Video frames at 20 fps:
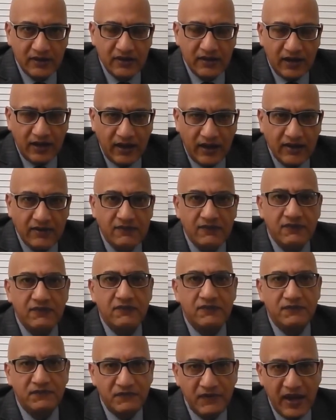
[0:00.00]
and
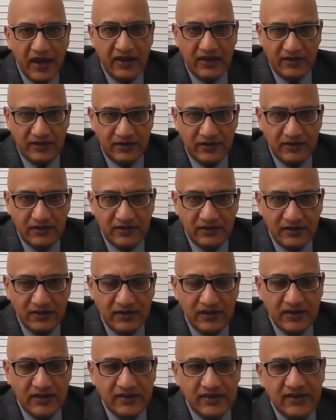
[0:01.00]
when
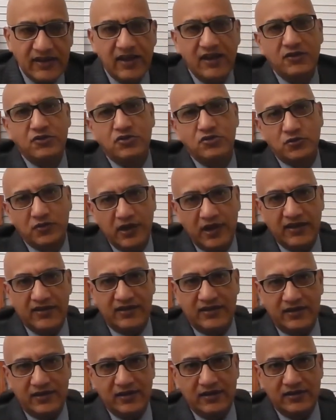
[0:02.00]
they are
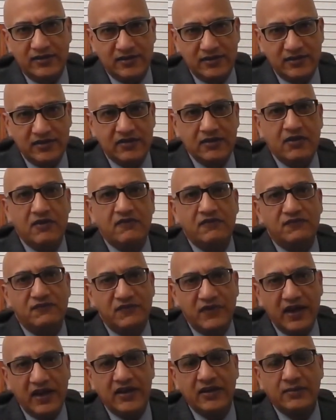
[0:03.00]
together,
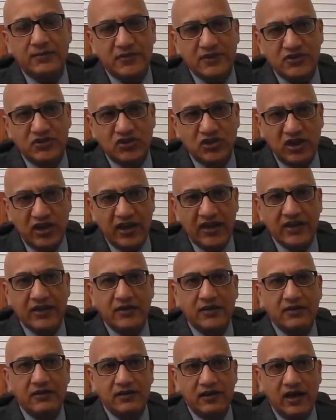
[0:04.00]
very much
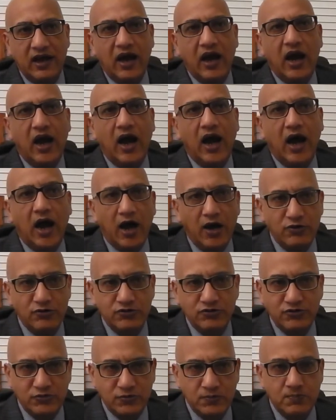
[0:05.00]
like a
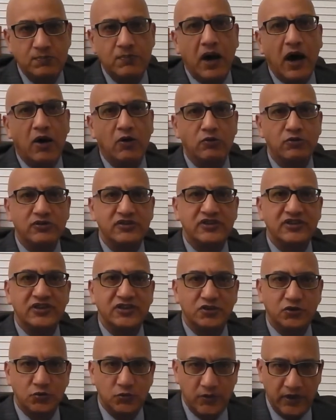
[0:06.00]
housebound
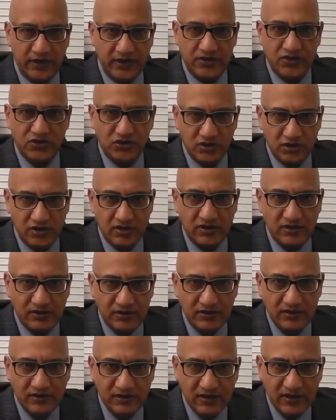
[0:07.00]

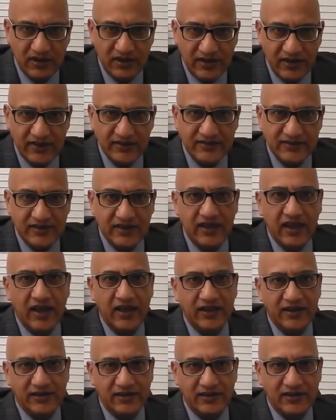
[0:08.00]
situation, it's
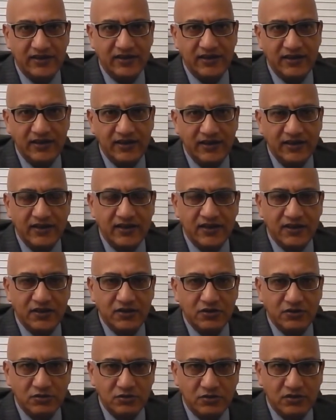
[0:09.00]
likely
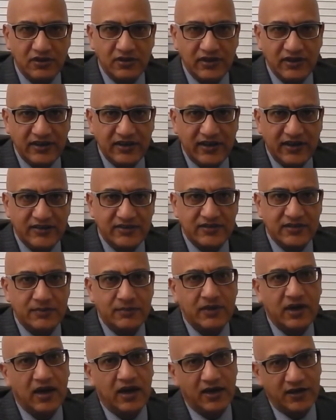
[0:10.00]
to create some
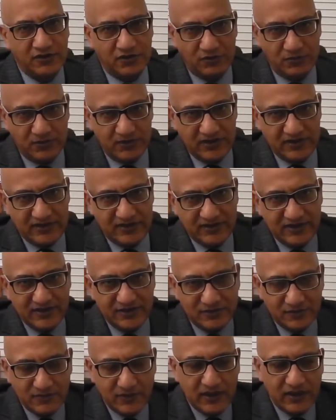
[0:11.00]
arguments
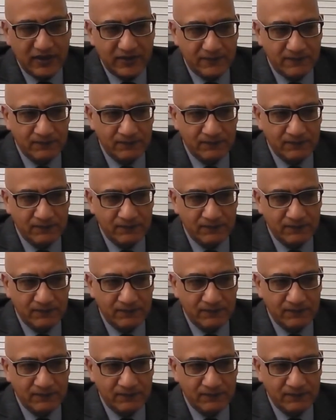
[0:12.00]
as well.